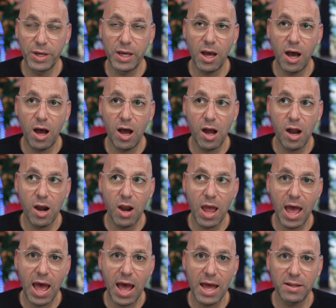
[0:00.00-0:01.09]
are
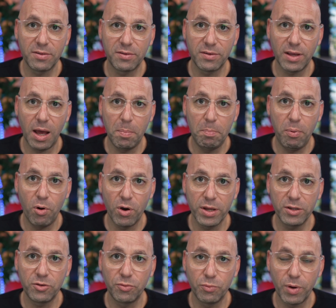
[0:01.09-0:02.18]
at a
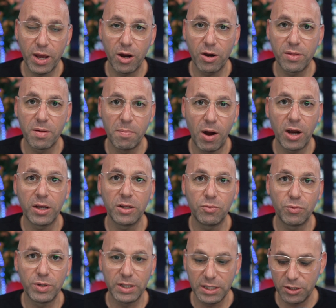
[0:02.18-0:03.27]
point where the market
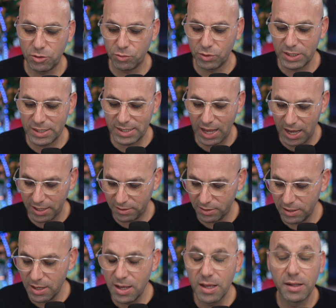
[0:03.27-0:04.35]
would need to decide
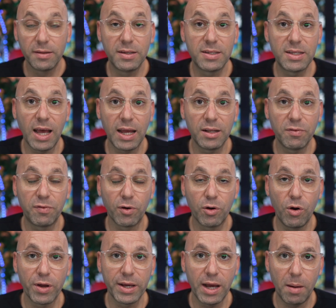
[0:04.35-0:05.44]
if we're
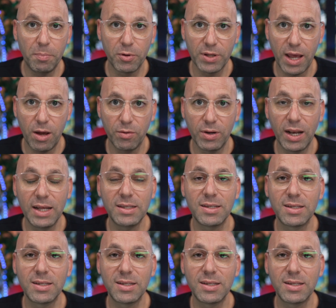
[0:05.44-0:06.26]
going up or down. Let's